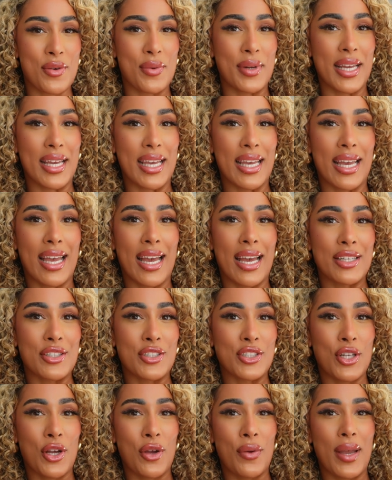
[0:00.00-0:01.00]
come on here and
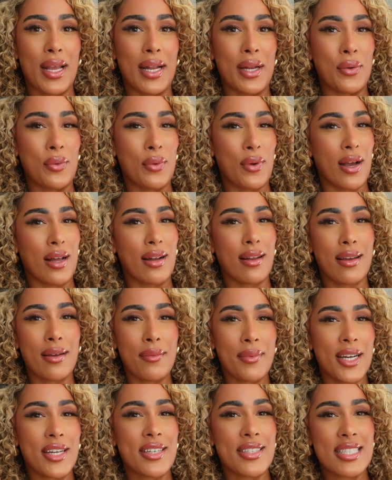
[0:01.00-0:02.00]
show a little color
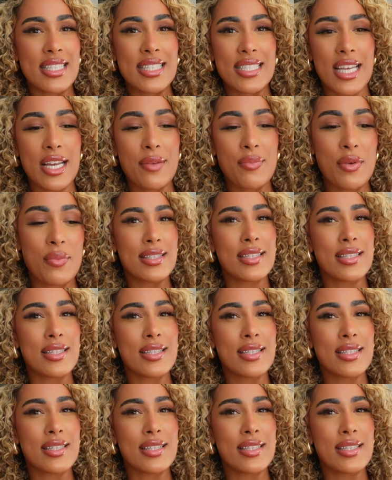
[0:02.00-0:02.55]
comparison segment.